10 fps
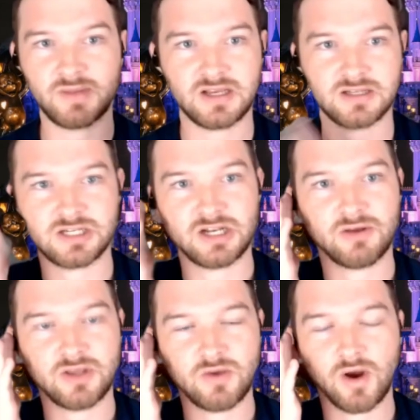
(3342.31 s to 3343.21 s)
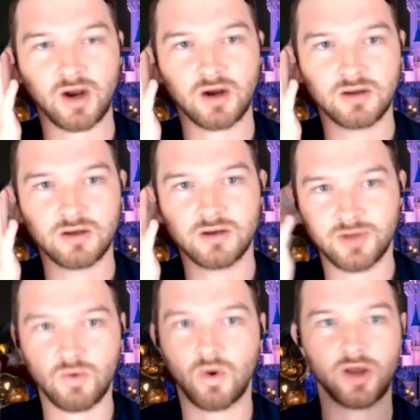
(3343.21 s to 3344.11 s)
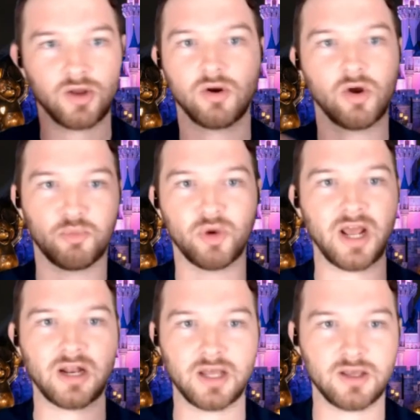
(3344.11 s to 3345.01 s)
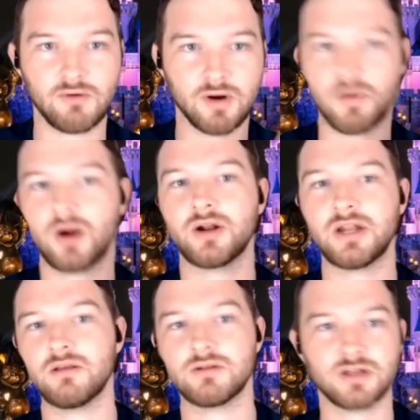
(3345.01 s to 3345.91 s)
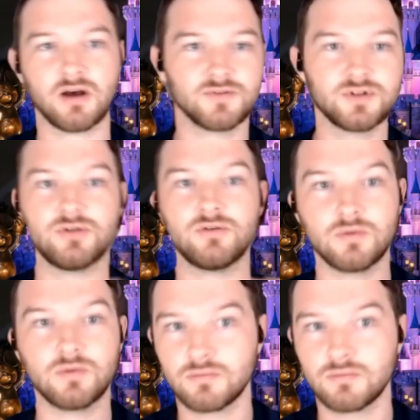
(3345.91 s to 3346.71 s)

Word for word: Because you know, you are you are your own brand, like you are marketing yourself to,